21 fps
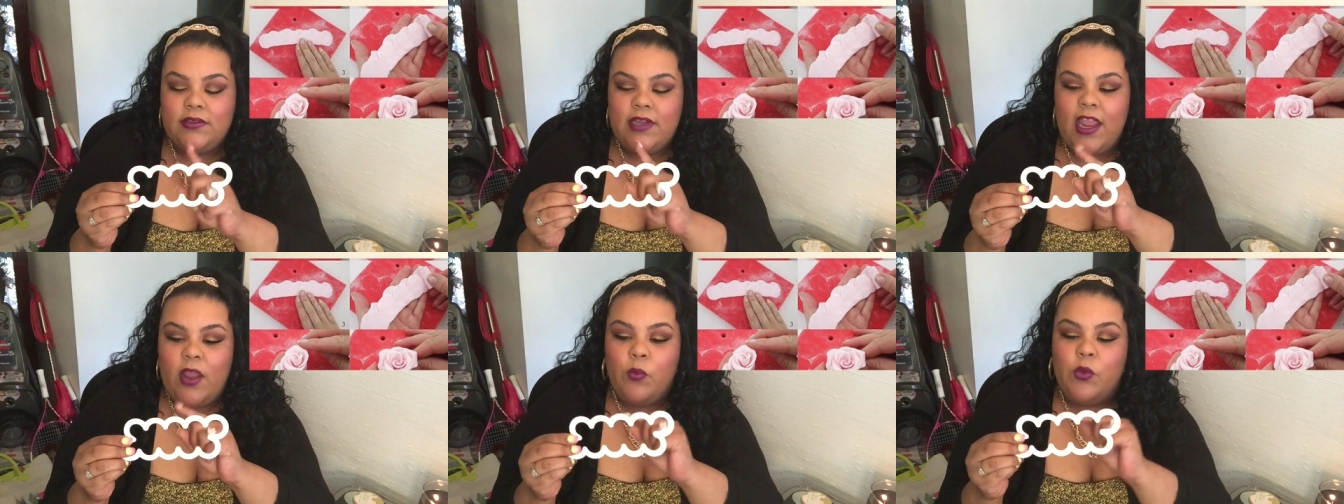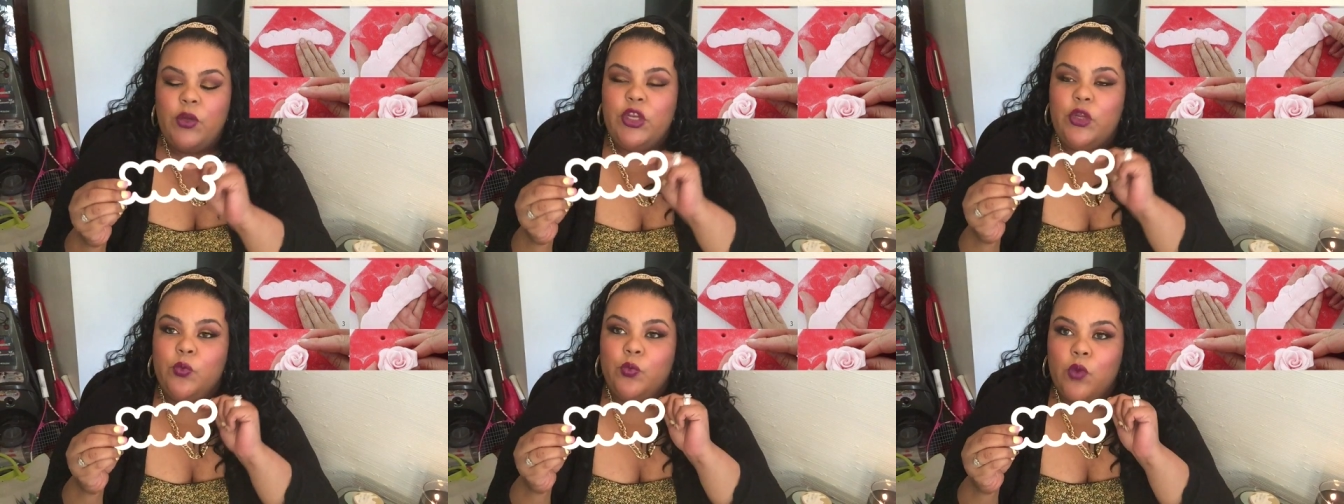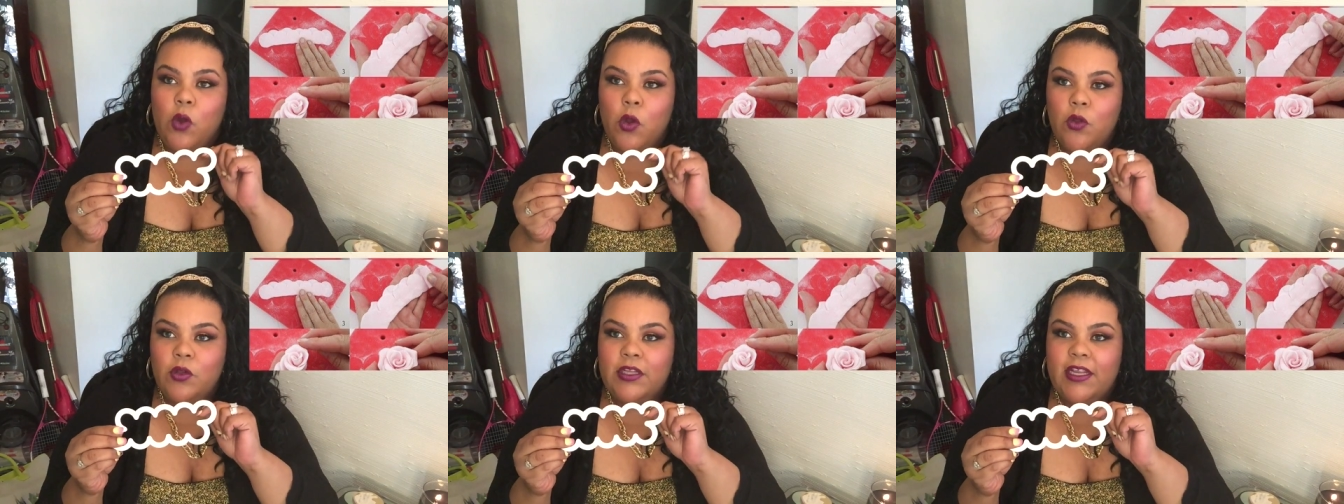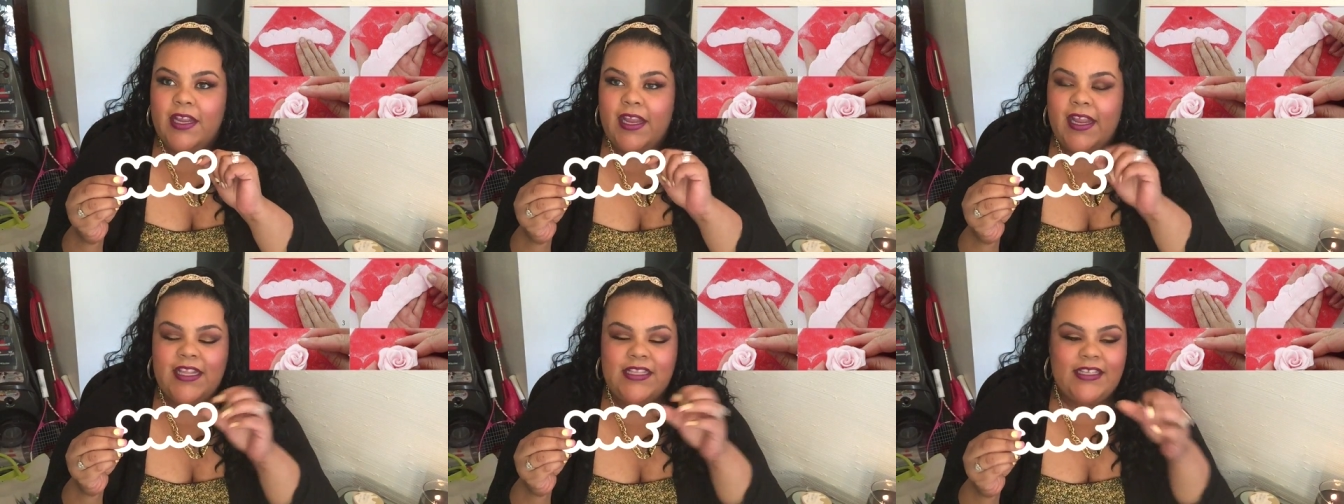And when you roll
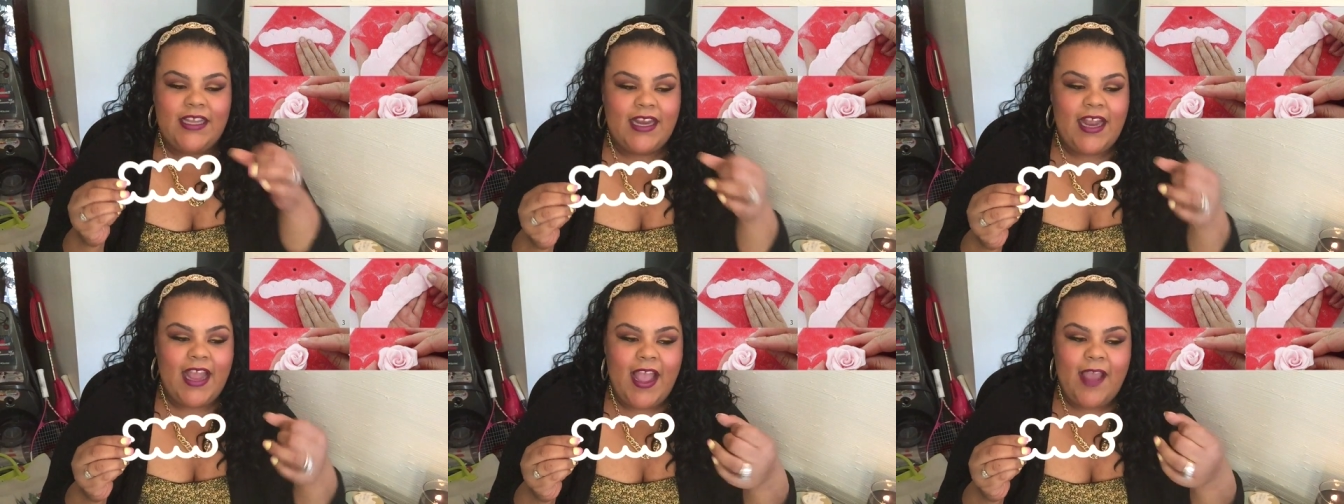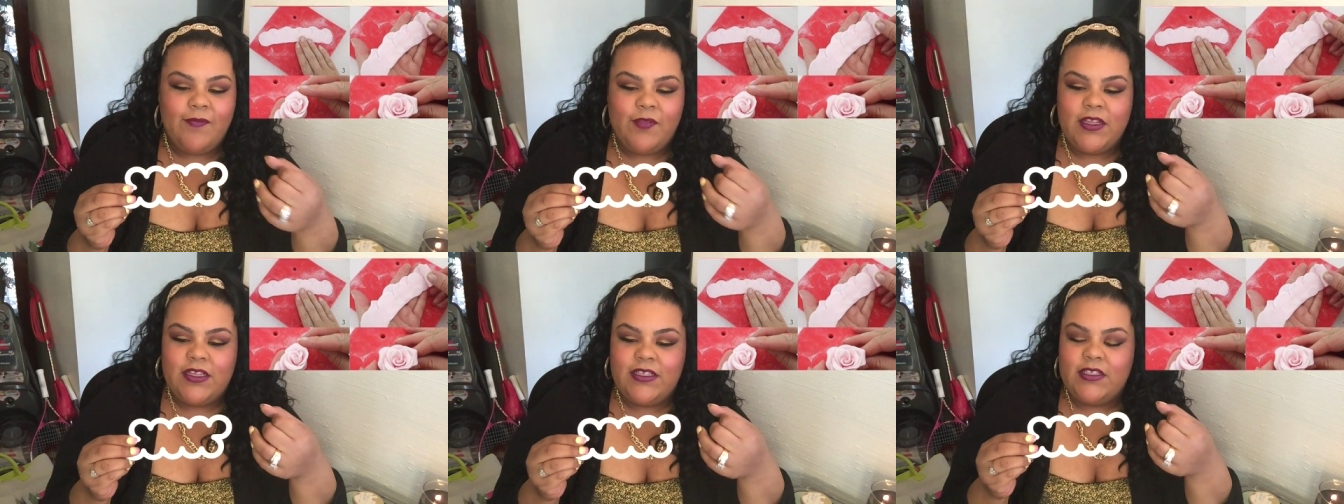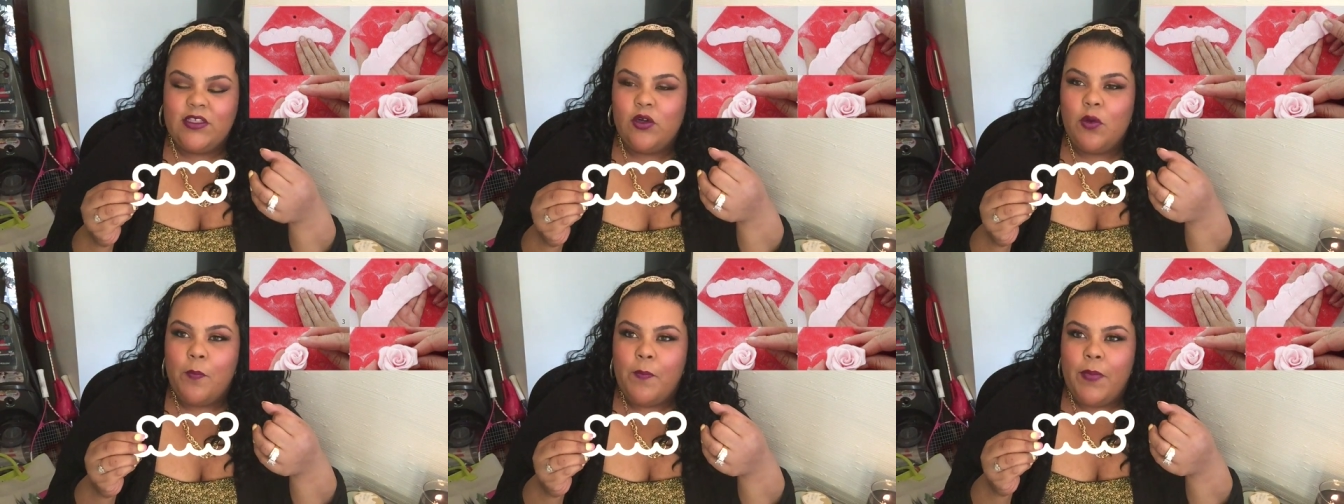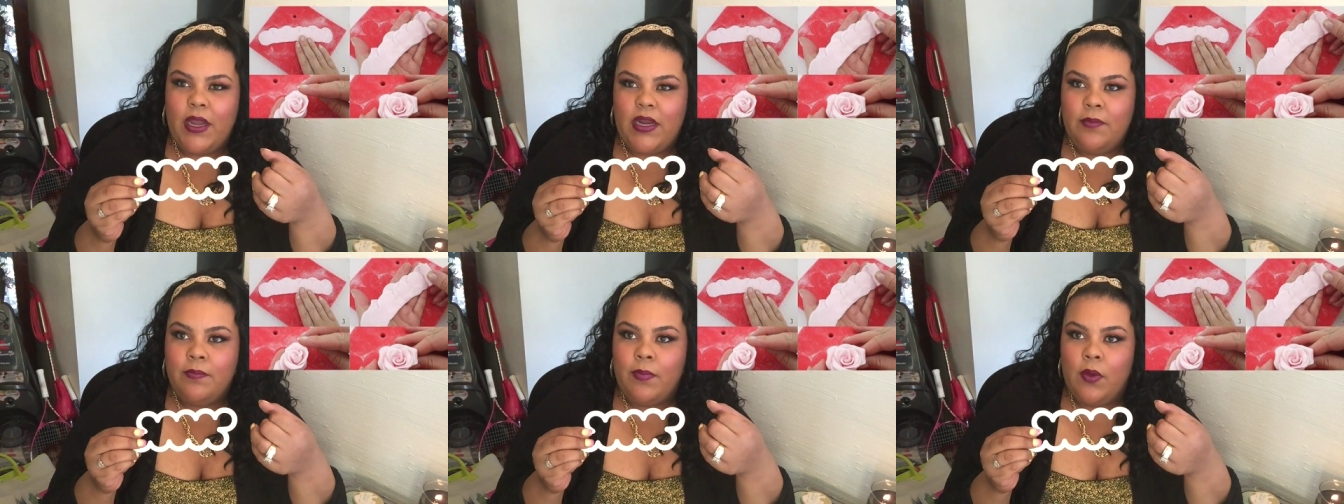it, it's gonna have this little
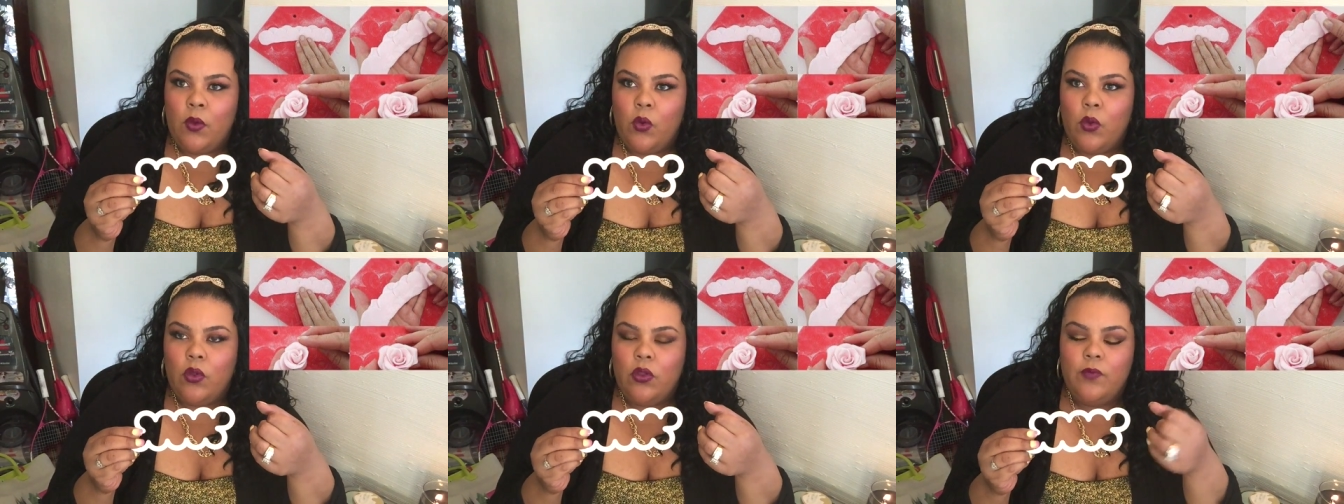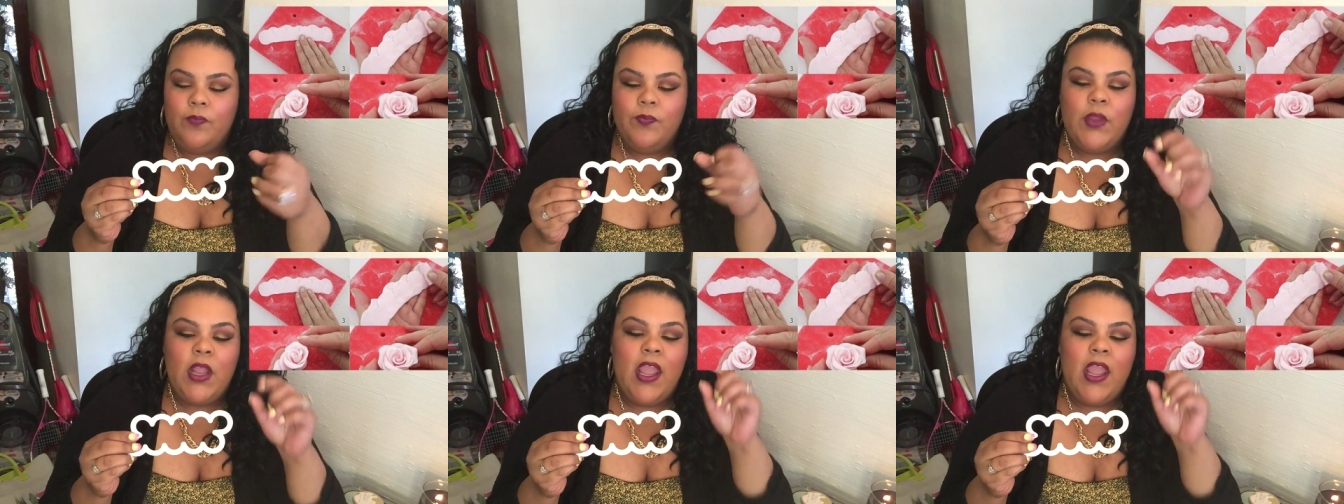bud bowl.